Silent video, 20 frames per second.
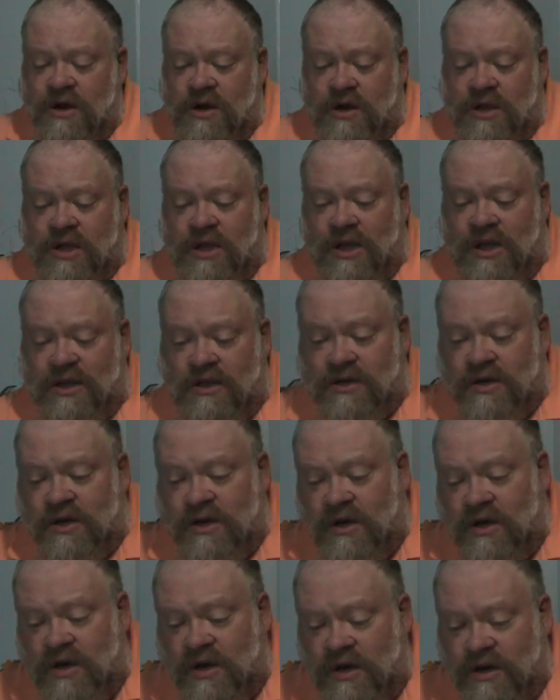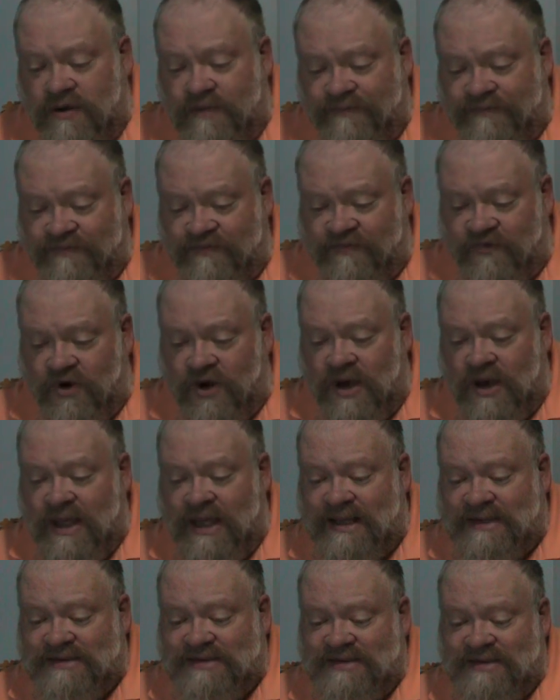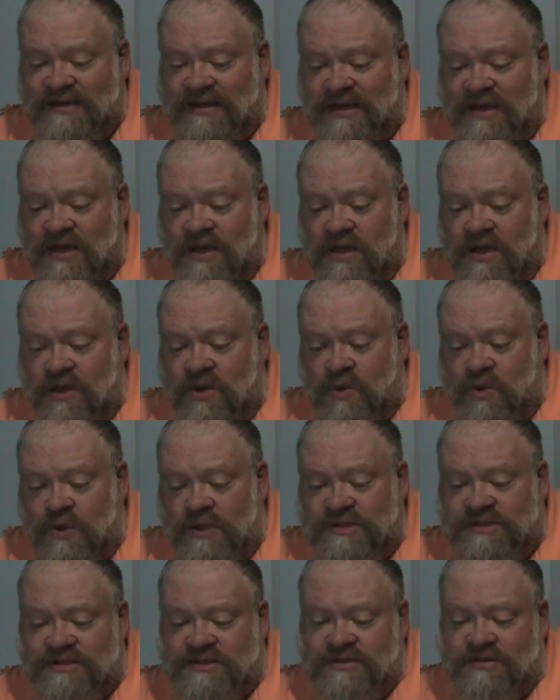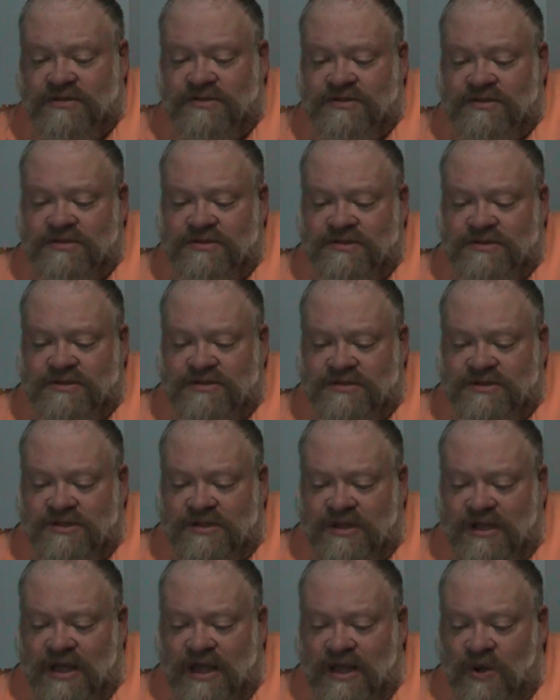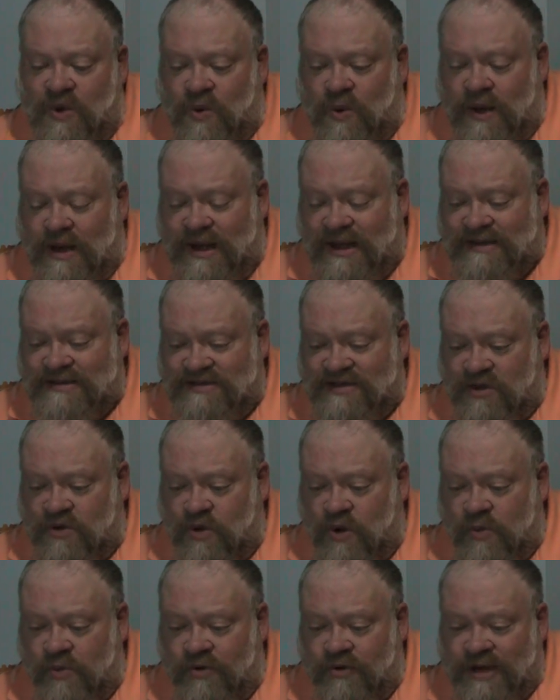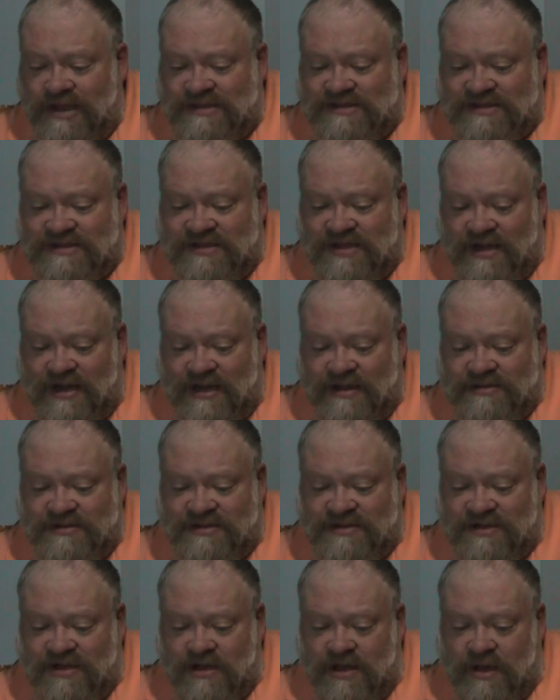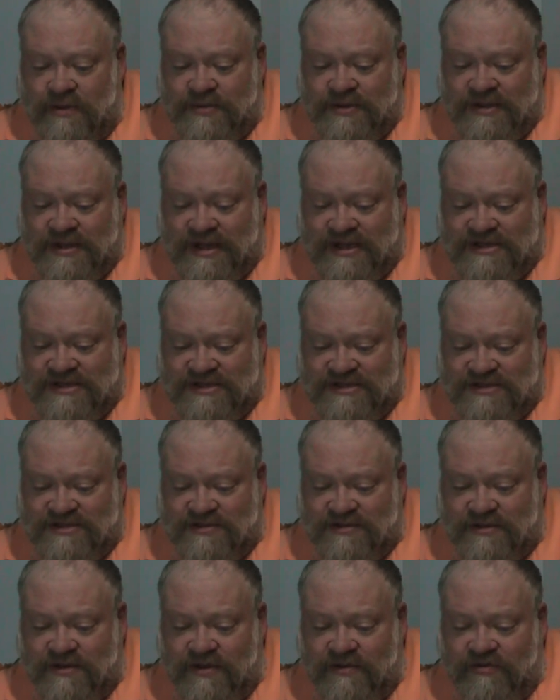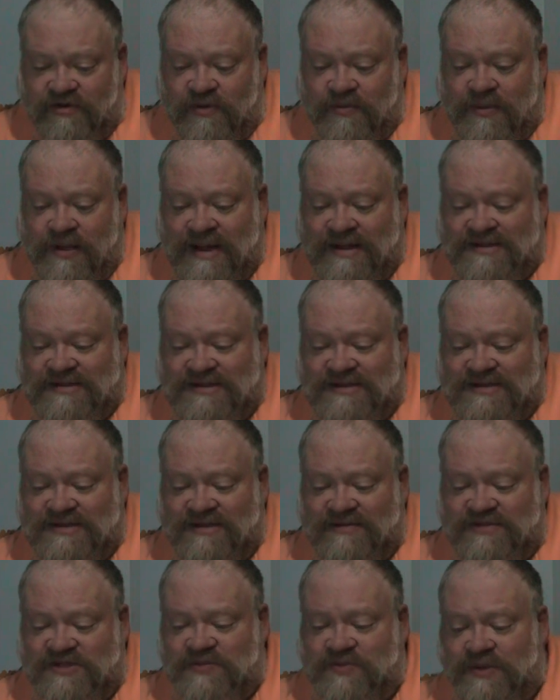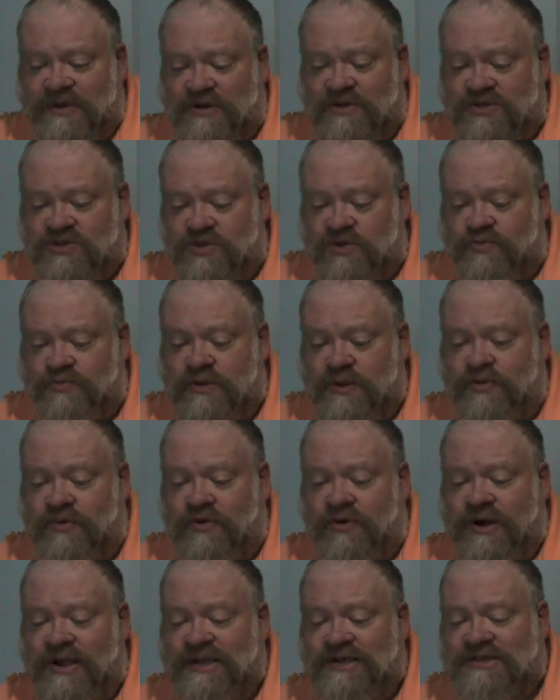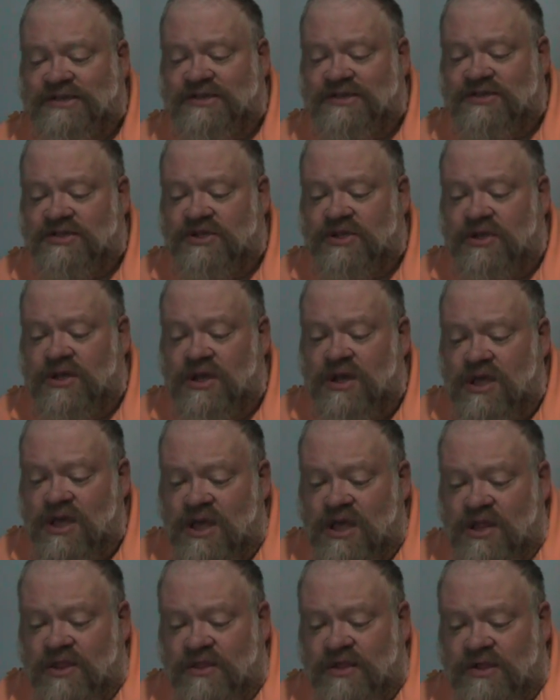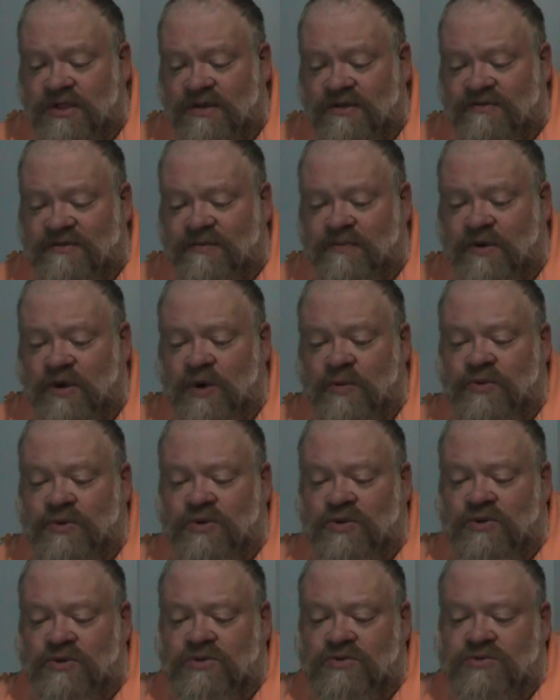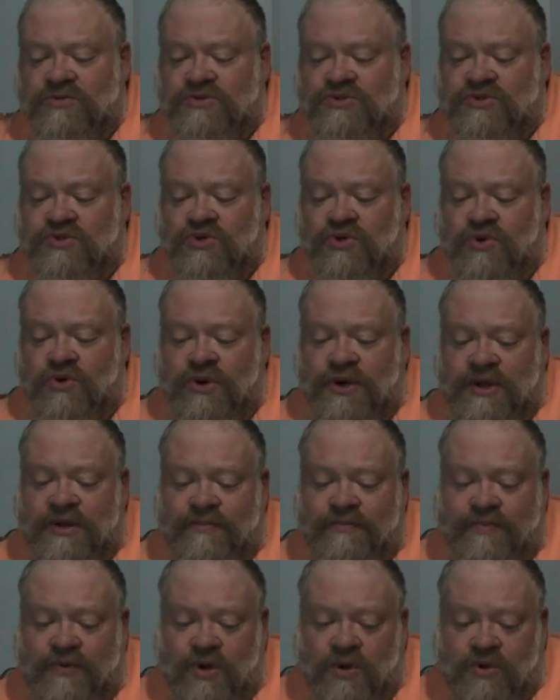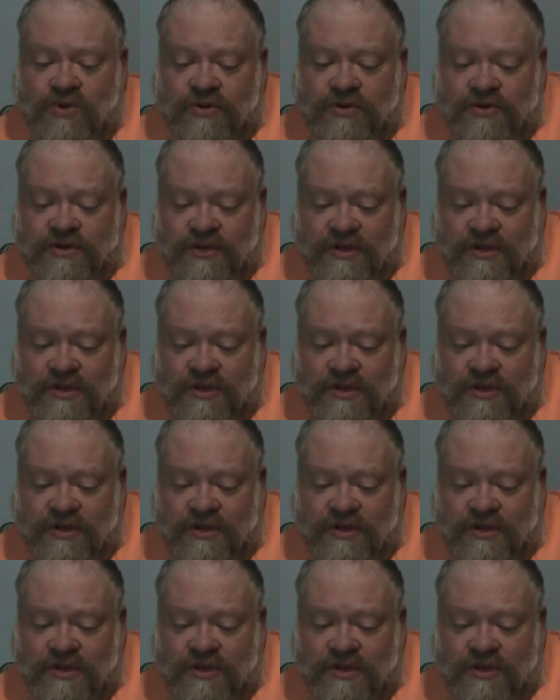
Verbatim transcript: color for Lent, which likewise incorporates the times and computations of, of repentance, of spiritual preparation, the use of purple during both